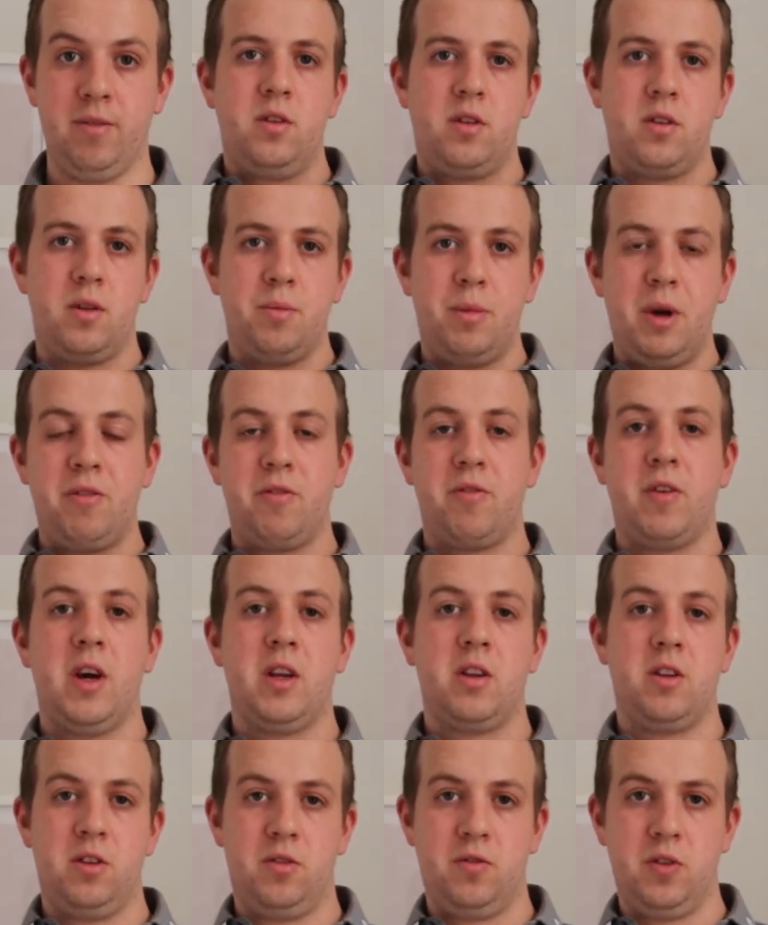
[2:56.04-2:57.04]
So the main
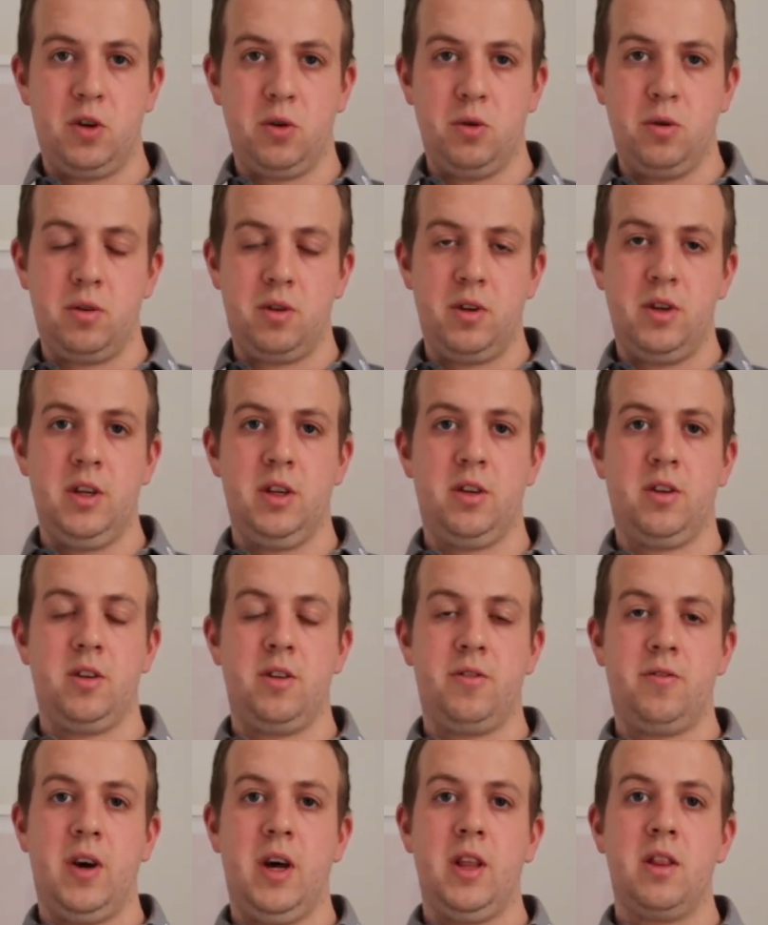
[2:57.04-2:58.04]
factors for causing this are the
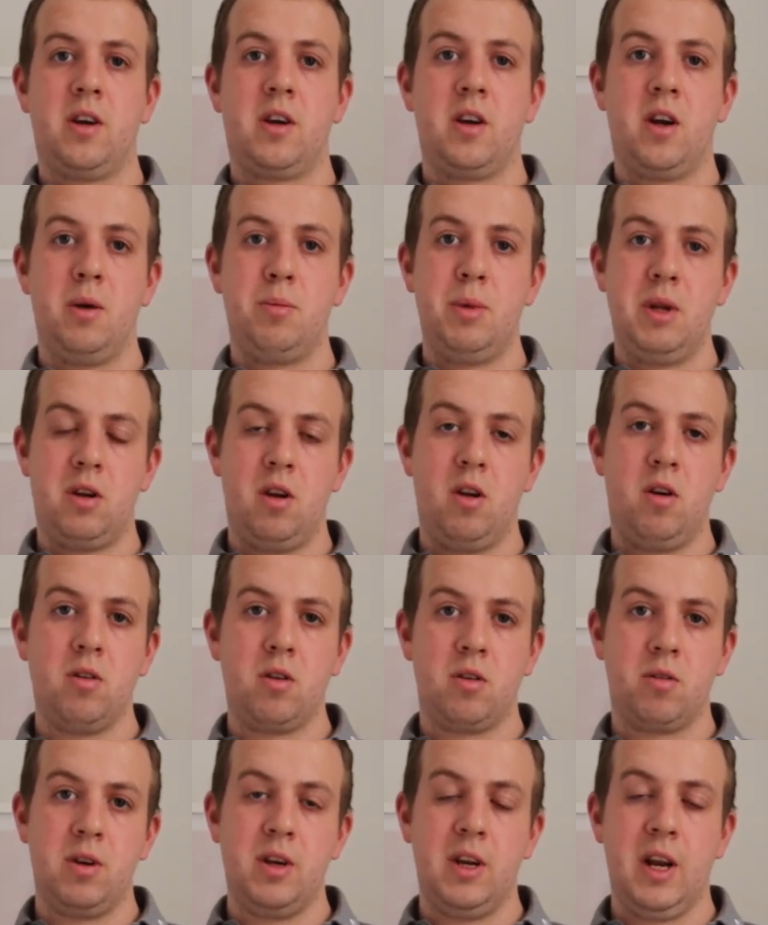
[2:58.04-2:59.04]
fact the club is
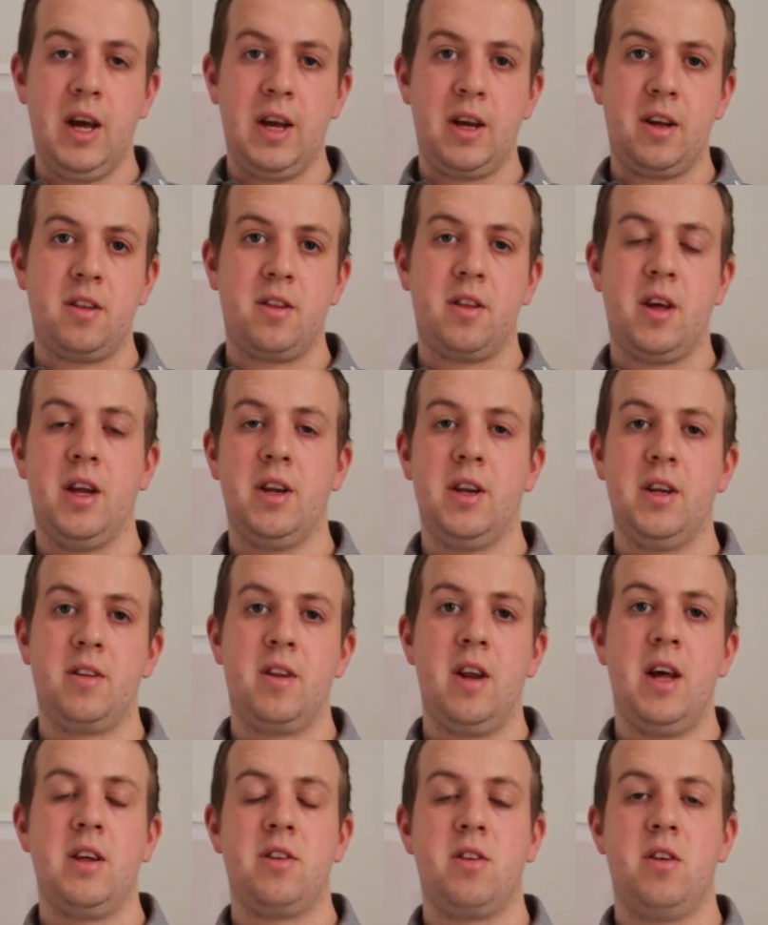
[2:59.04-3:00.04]
longer in length and there's
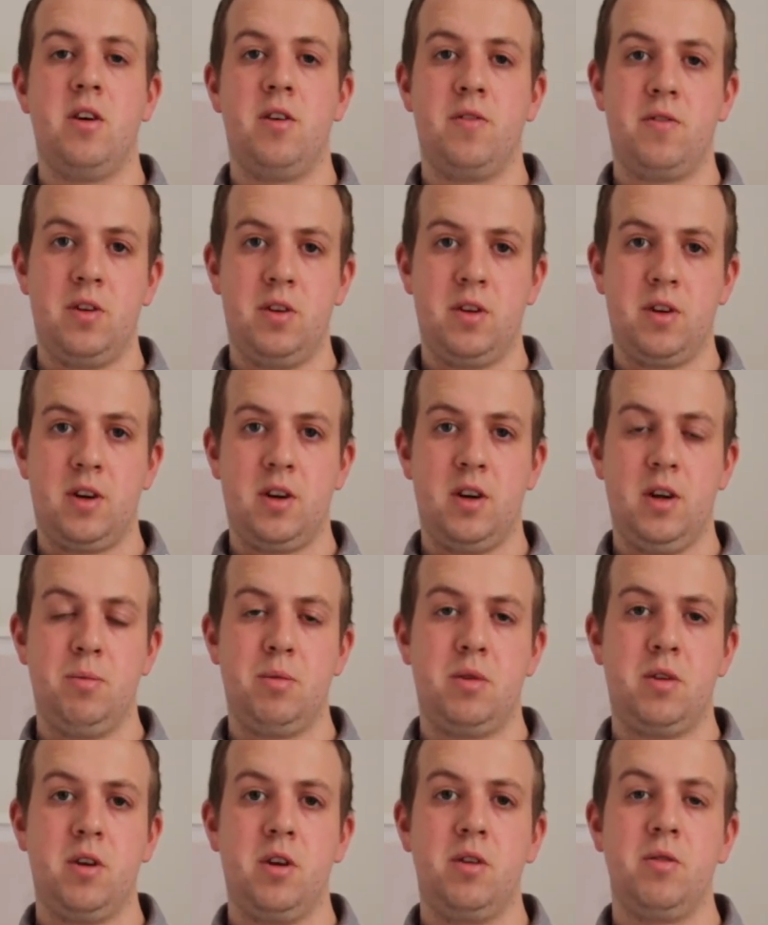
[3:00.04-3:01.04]
less loft on the club,
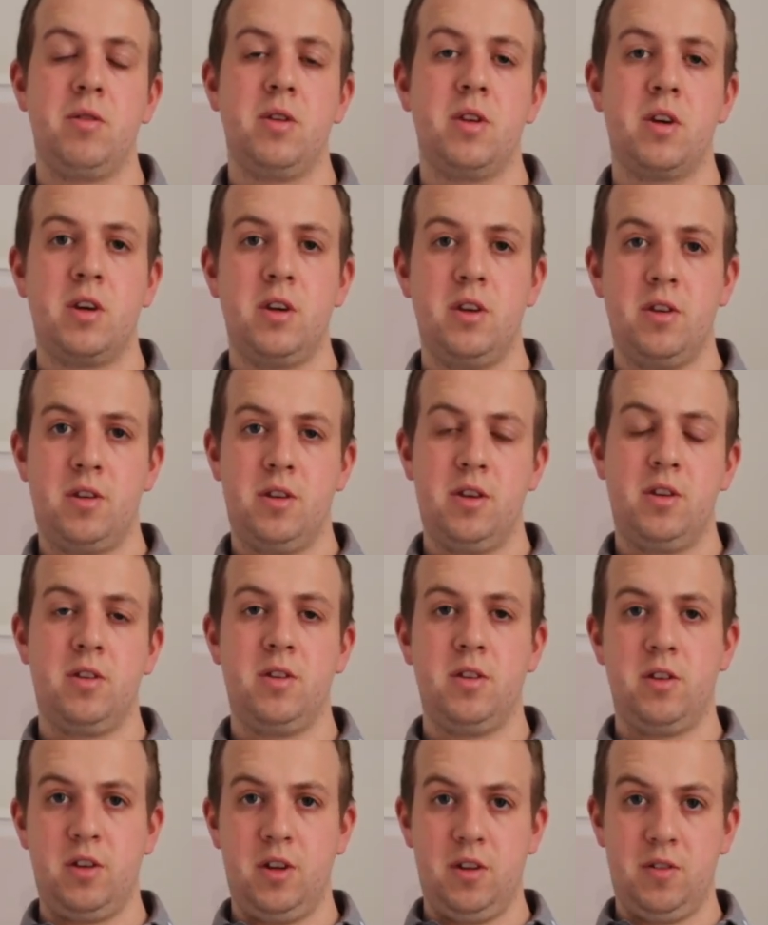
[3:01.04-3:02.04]
so the
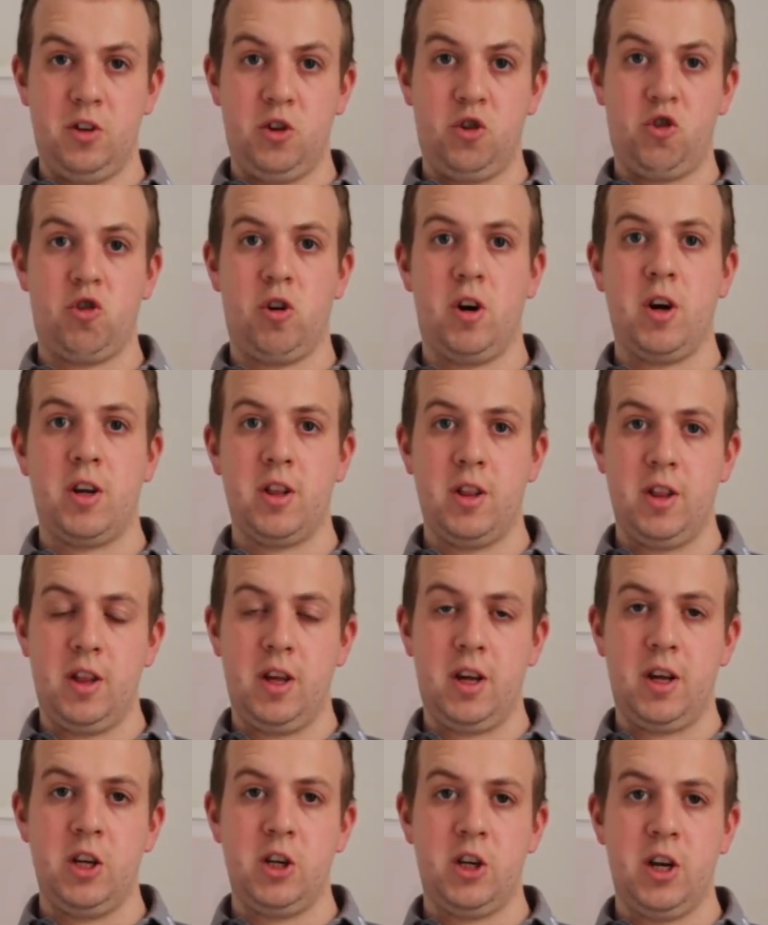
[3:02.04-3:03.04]
consistency of the strike that they
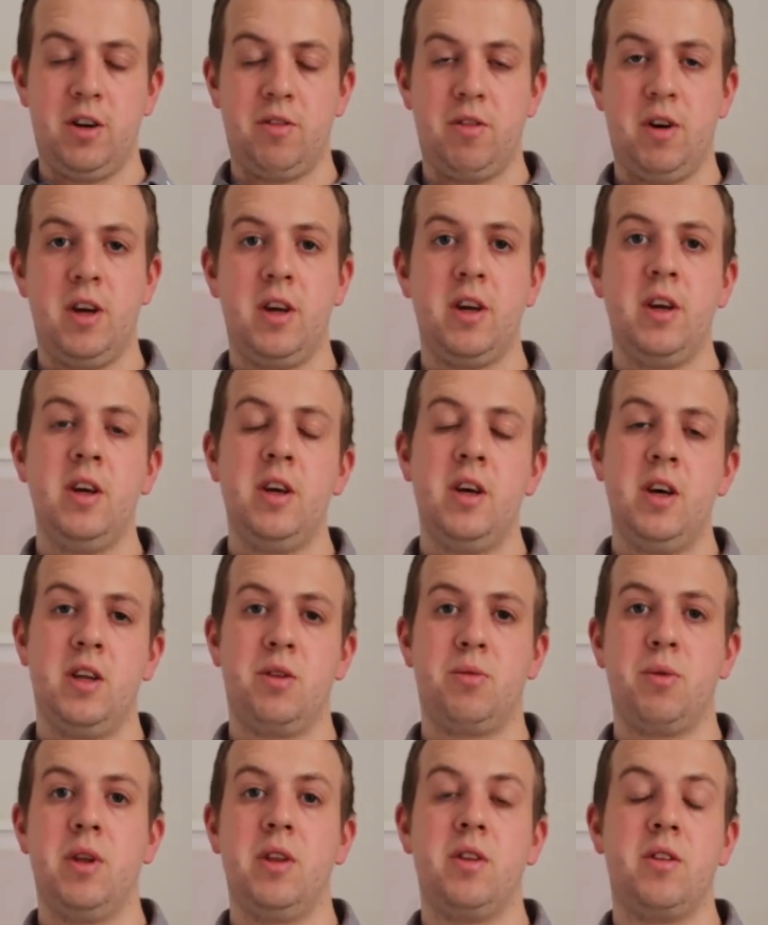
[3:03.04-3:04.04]
can generate, as
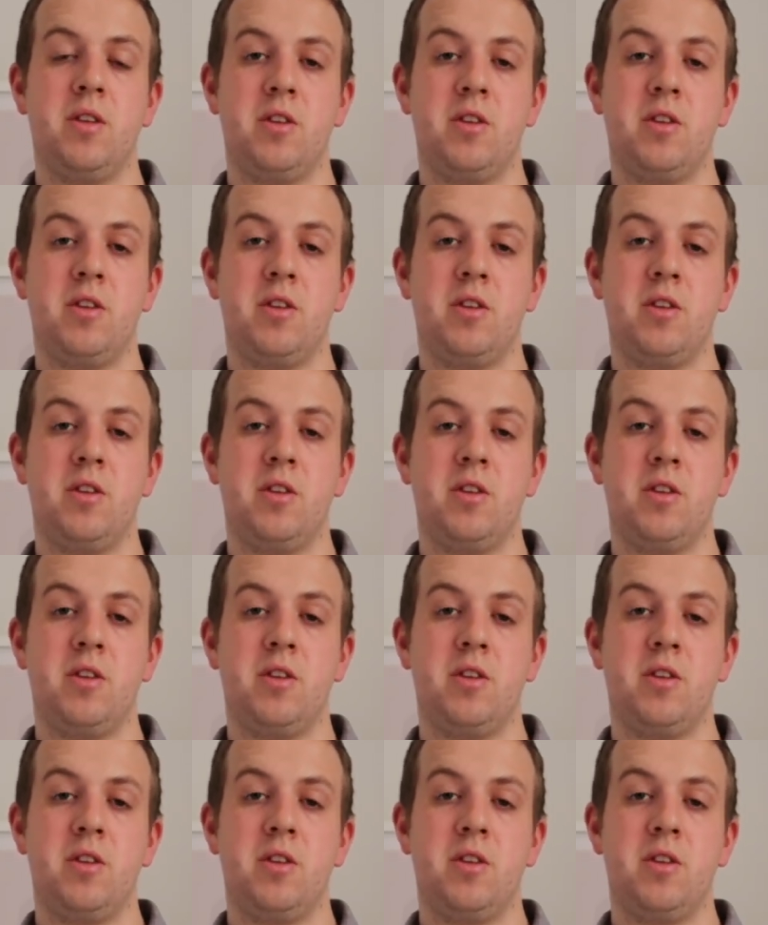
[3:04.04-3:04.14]
well as the